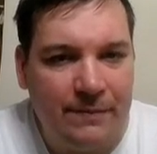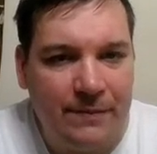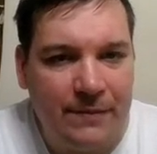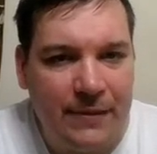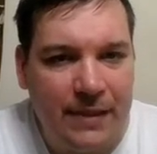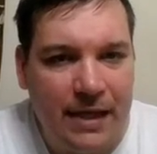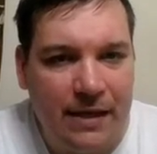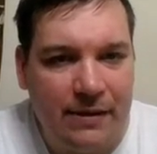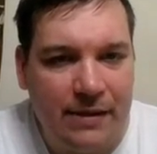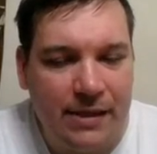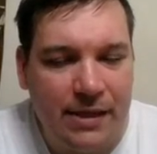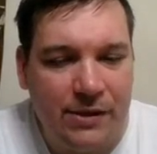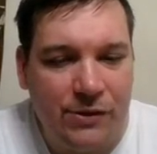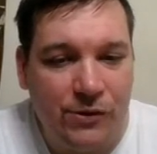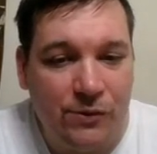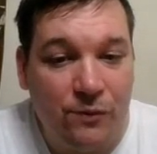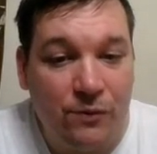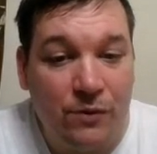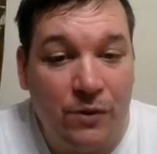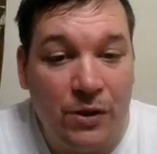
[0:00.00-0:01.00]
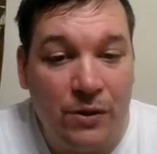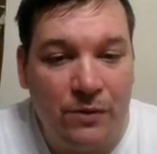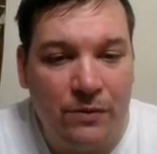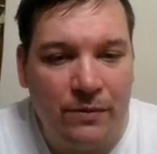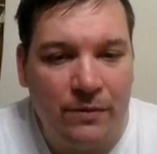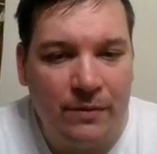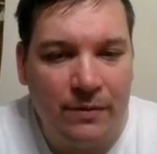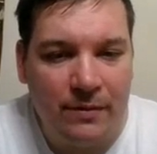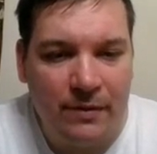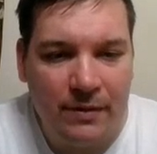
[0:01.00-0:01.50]
now it says
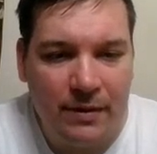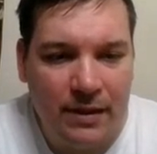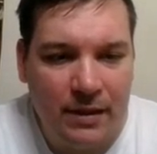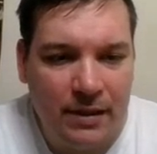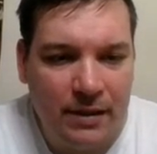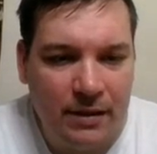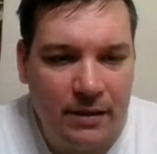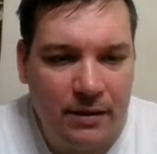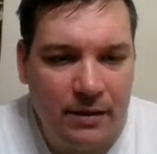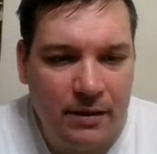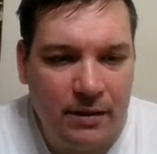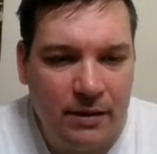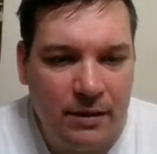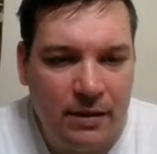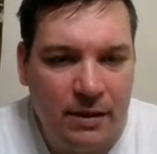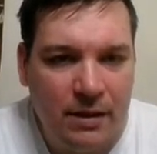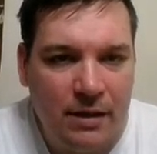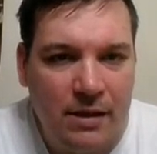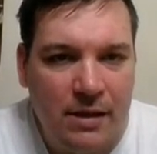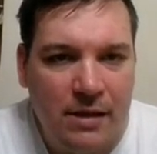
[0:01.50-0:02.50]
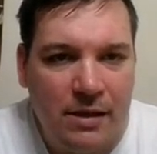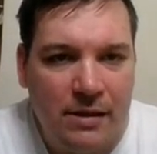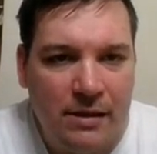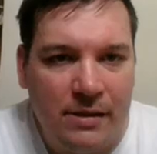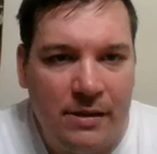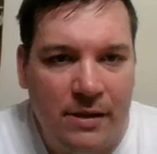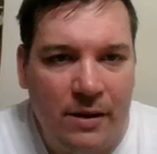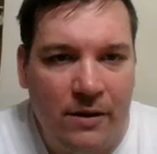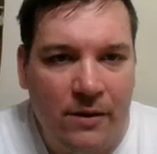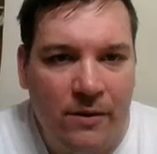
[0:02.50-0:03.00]
rune.
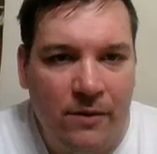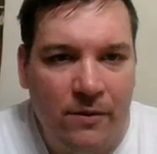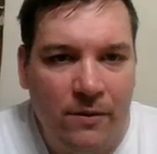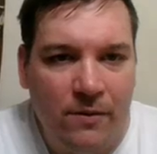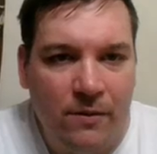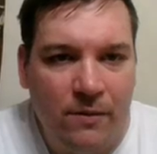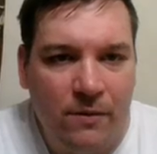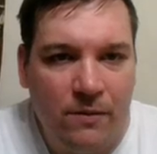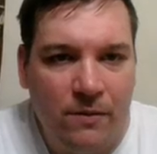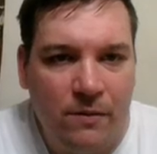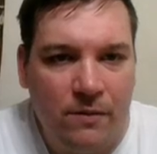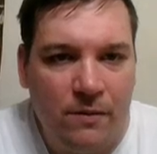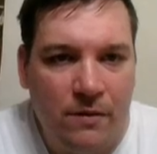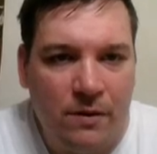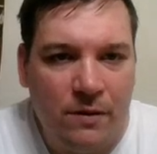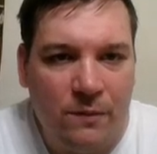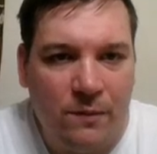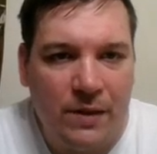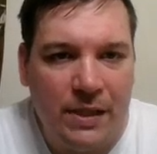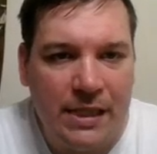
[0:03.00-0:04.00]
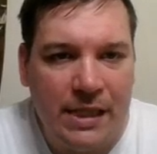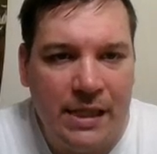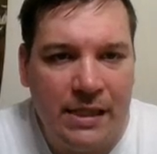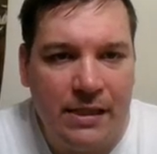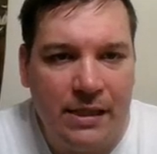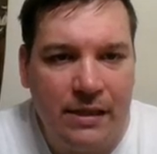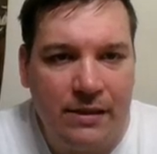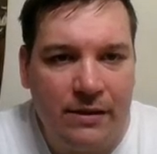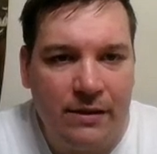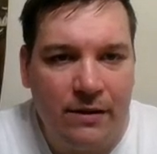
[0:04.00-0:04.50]
So if we change
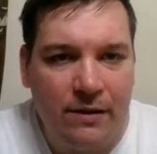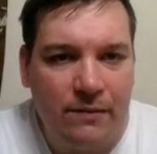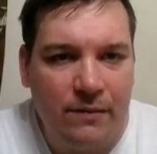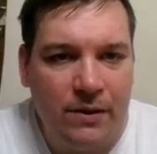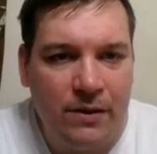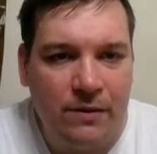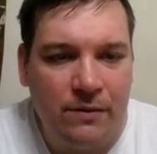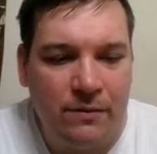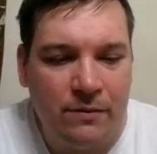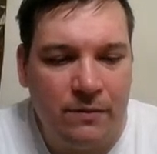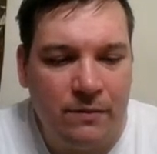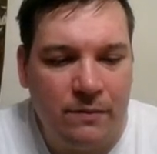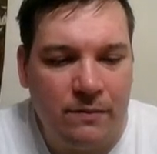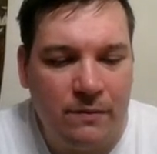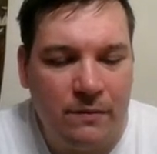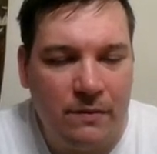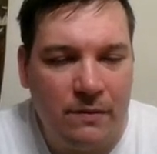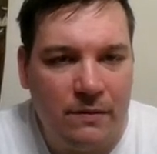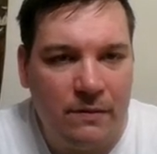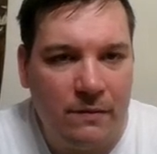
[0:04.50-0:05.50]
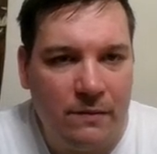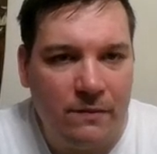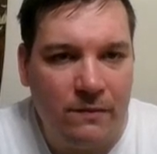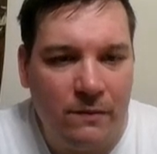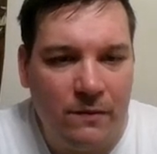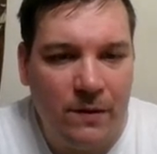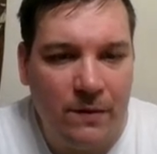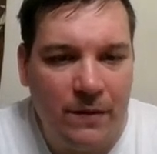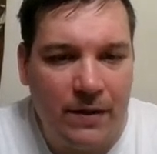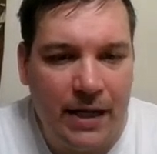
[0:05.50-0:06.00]
this to rune,
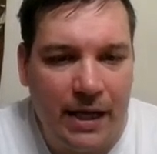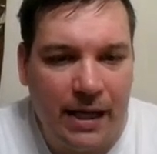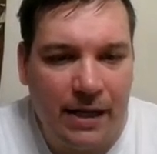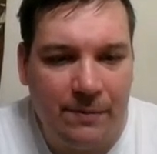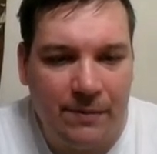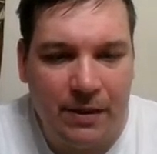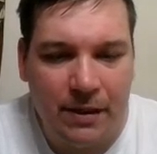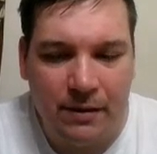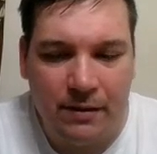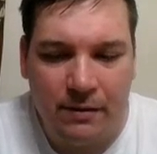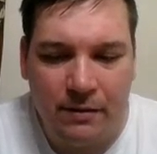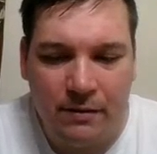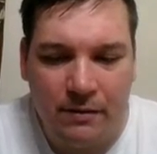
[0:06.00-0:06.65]
what would happen?